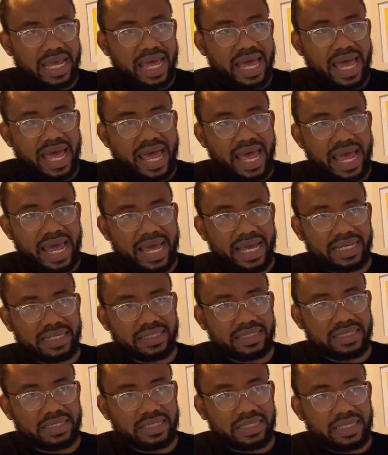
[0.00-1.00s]
and
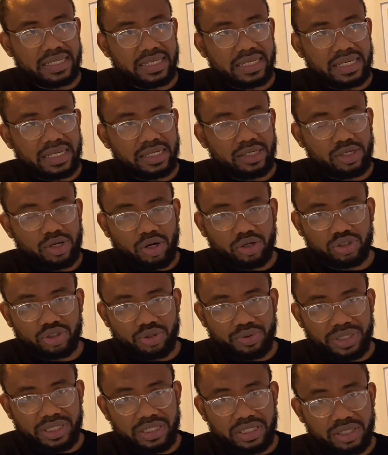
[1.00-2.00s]

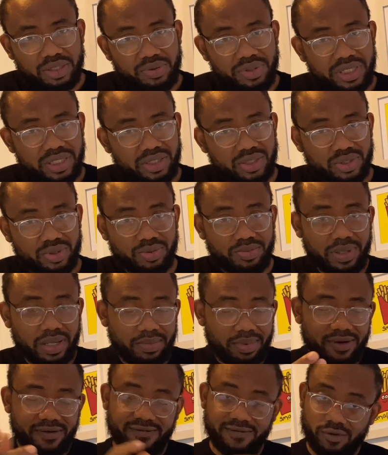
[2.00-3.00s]
doctorate degrees will be
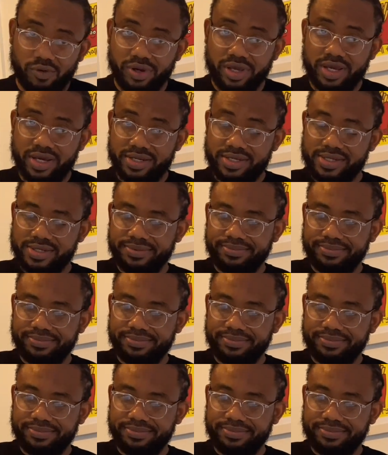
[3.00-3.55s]
about 4 years.